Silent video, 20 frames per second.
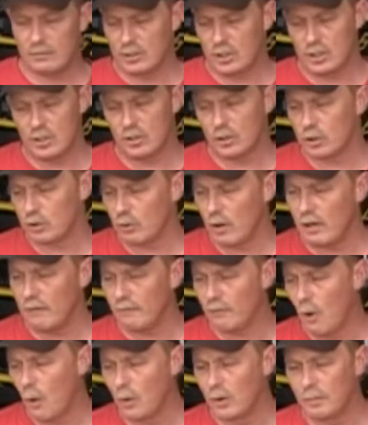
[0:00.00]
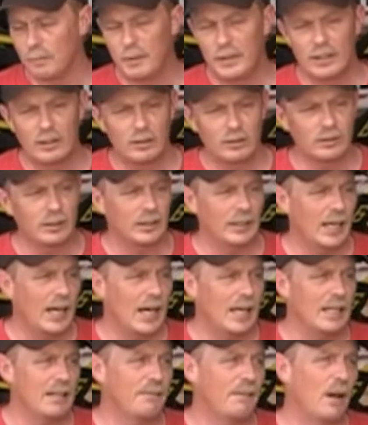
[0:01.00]
she's a straightforward build.
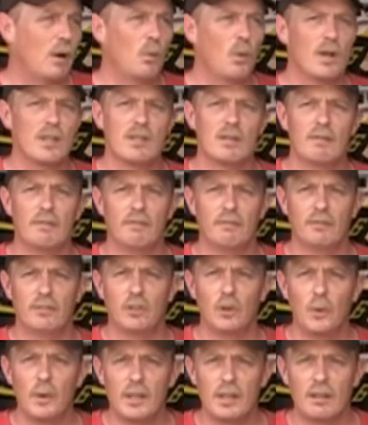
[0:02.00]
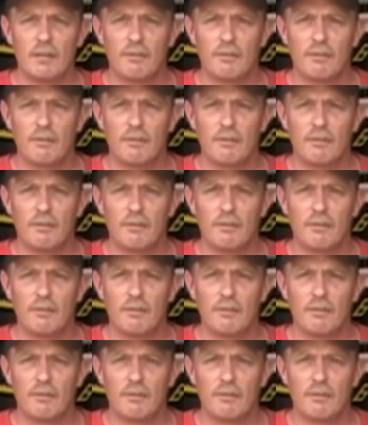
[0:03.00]
If I wasn't doing